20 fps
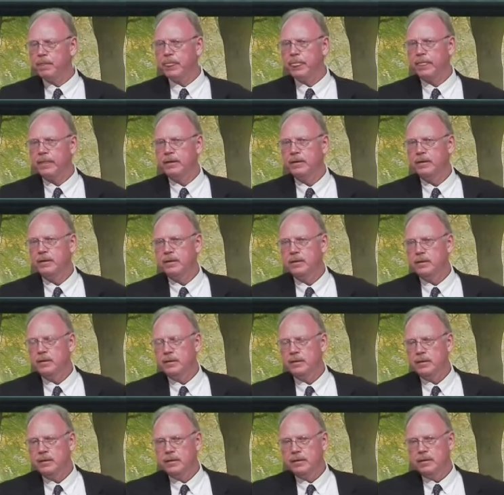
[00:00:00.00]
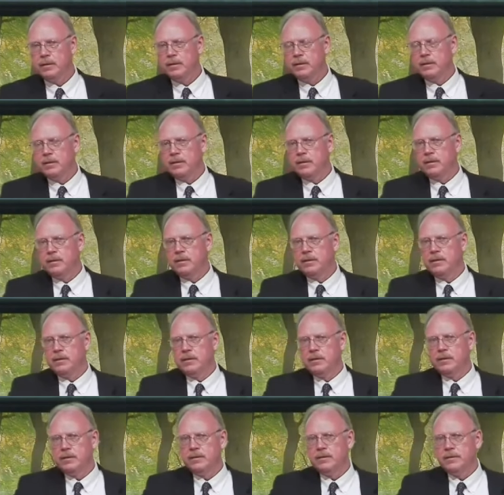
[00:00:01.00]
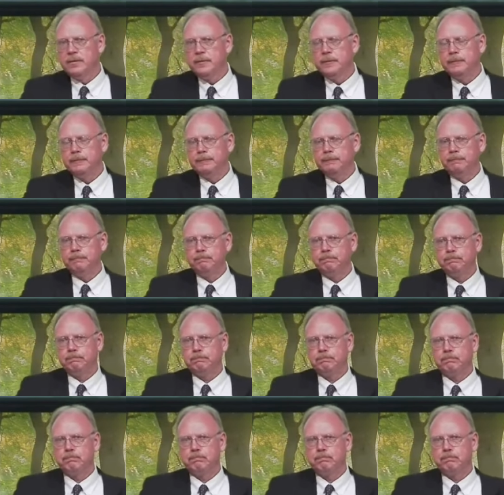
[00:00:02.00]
No one is speaking in this clip.